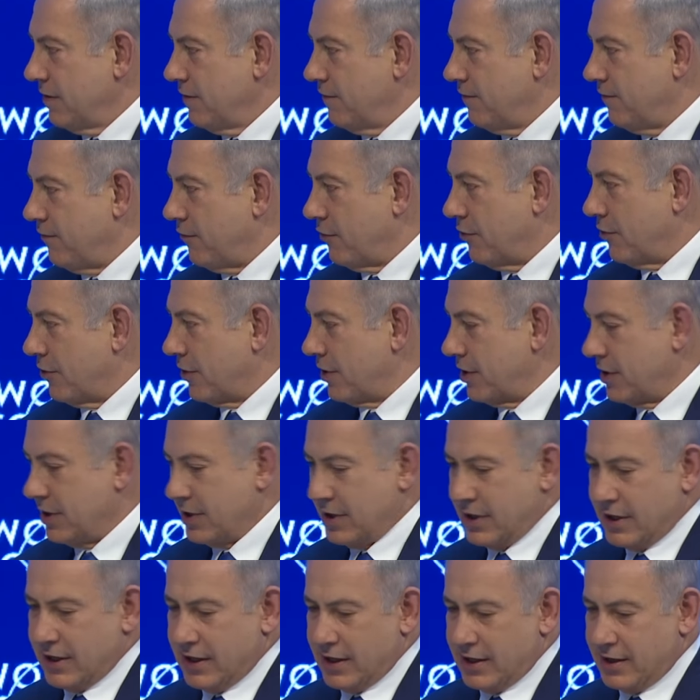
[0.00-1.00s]
for,
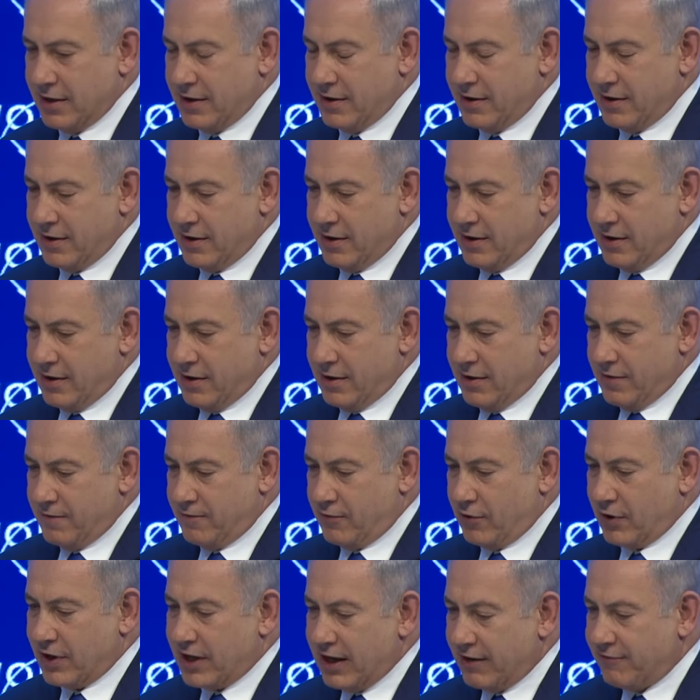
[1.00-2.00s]
uh,
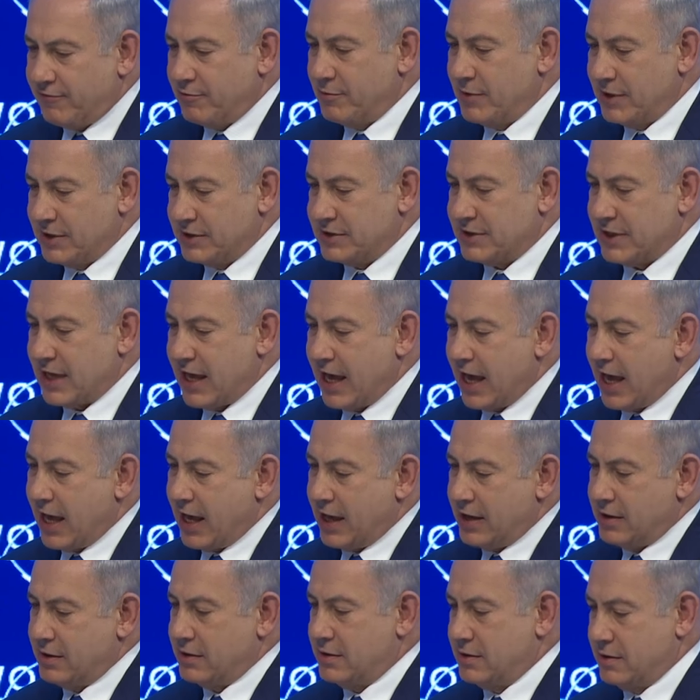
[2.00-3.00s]
for governments
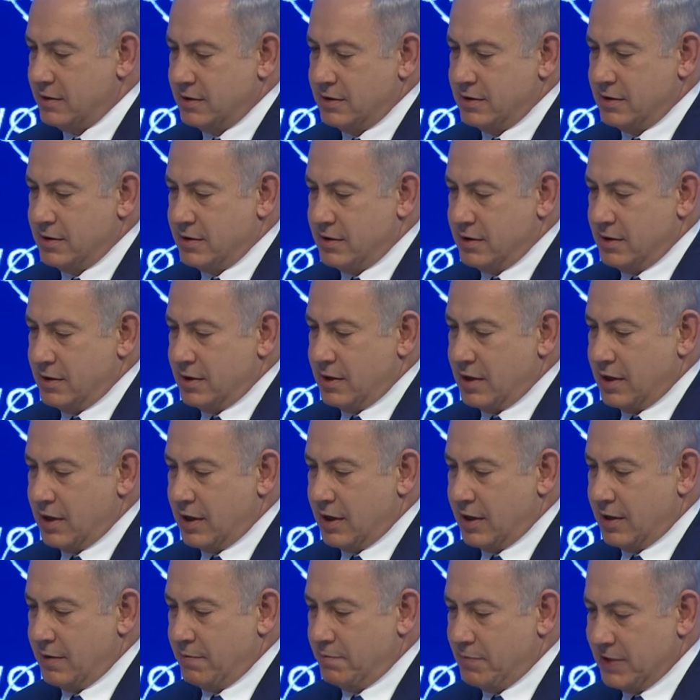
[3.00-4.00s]
and
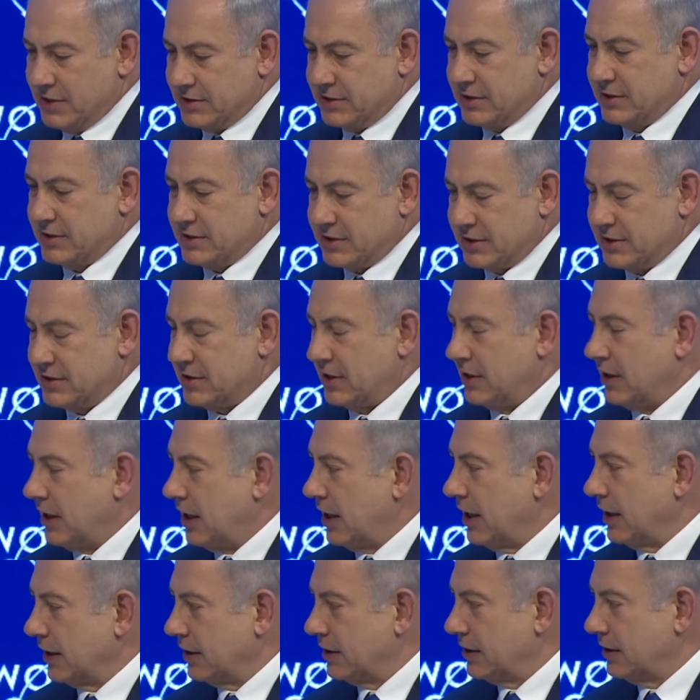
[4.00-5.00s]
uh, businesses
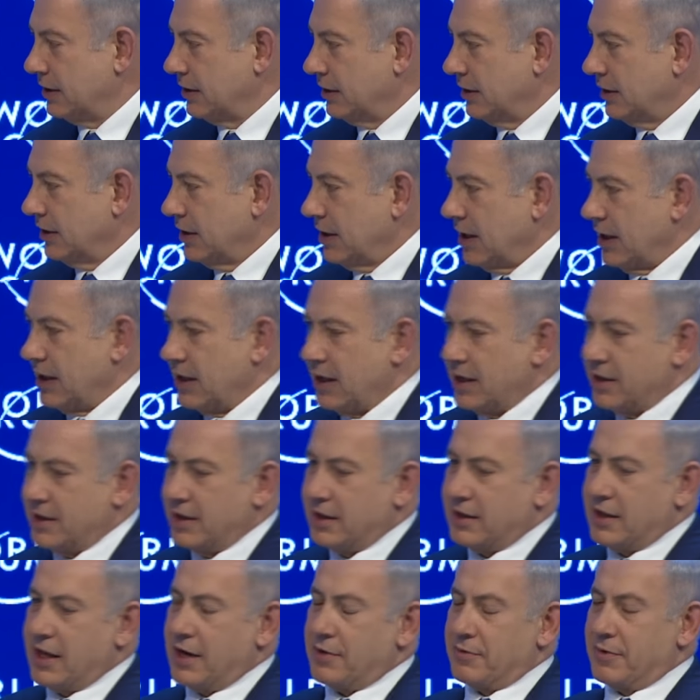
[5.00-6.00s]
alike. And I
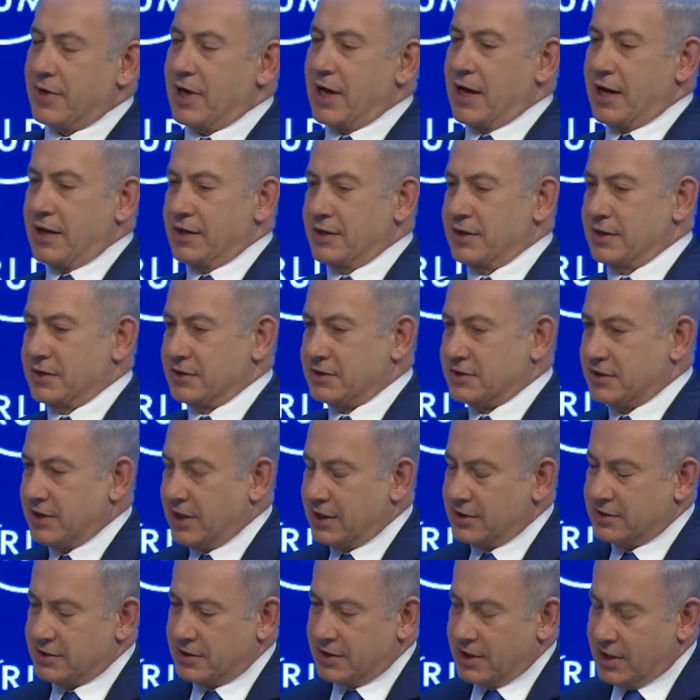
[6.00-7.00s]
think that reality is
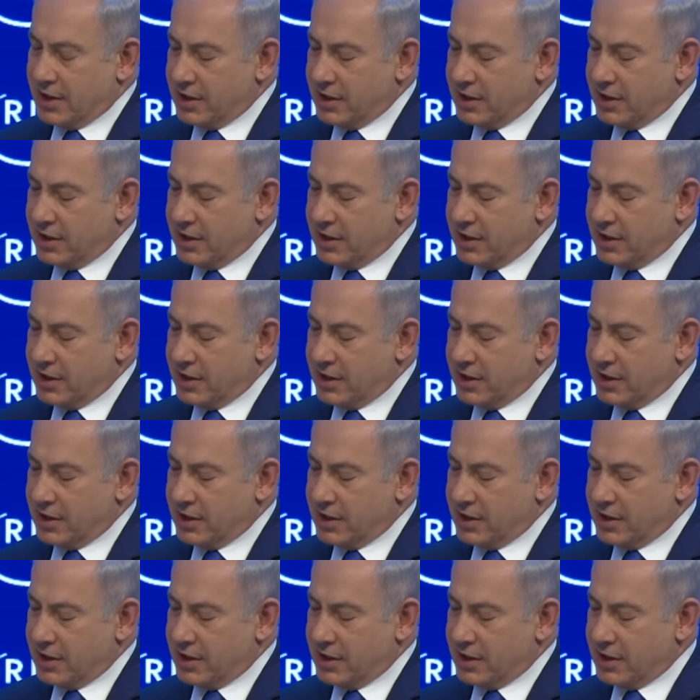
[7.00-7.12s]
changing.